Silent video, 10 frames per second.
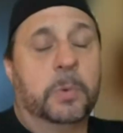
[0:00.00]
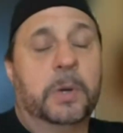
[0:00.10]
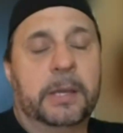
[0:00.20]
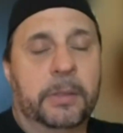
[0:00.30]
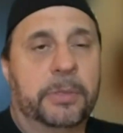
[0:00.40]

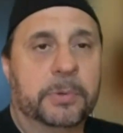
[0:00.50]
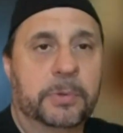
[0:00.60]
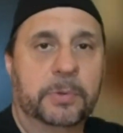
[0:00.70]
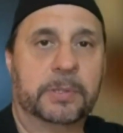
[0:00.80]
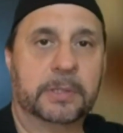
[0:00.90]
way
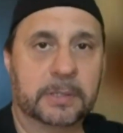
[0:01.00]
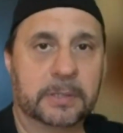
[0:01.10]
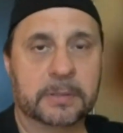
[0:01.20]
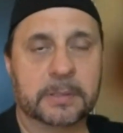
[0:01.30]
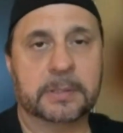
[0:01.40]
through
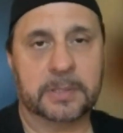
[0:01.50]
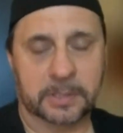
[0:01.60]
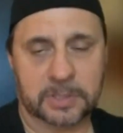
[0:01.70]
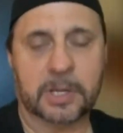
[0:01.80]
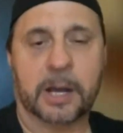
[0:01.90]

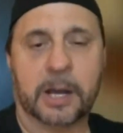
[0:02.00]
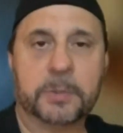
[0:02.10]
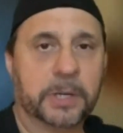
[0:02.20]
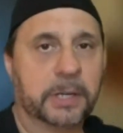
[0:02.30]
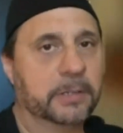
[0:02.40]
the
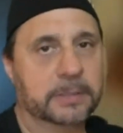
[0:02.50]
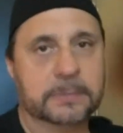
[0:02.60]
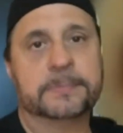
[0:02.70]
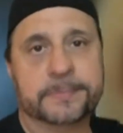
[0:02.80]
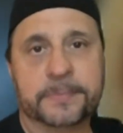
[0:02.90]
software,
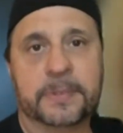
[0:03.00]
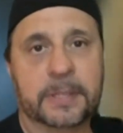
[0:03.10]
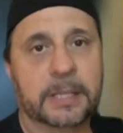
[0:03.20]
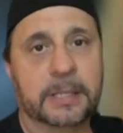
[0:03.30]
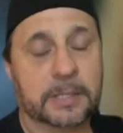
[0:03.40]
and
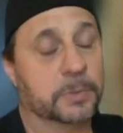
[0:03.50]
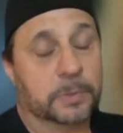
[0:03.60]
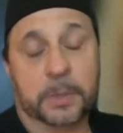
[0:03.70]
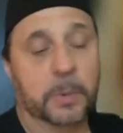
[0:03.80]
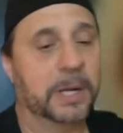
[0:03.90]
he does
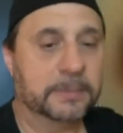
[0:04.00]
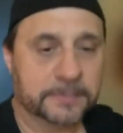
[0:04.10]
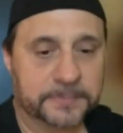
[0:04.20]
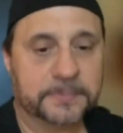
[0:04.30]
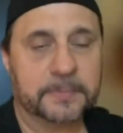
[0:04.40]
really well.
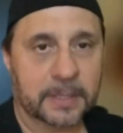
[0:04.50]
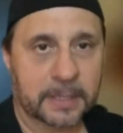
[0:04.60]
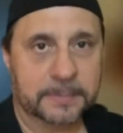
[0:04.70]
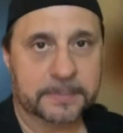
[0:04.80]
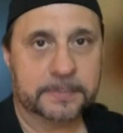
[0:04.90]

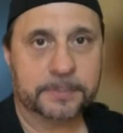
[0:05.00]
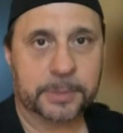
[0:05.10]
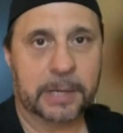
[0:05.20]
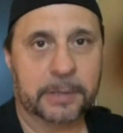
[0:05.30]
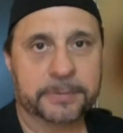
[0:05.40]

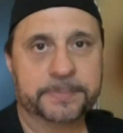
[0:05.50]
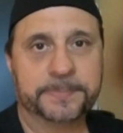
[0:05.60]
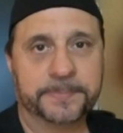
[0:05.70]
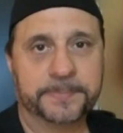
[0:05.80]
Proud of him.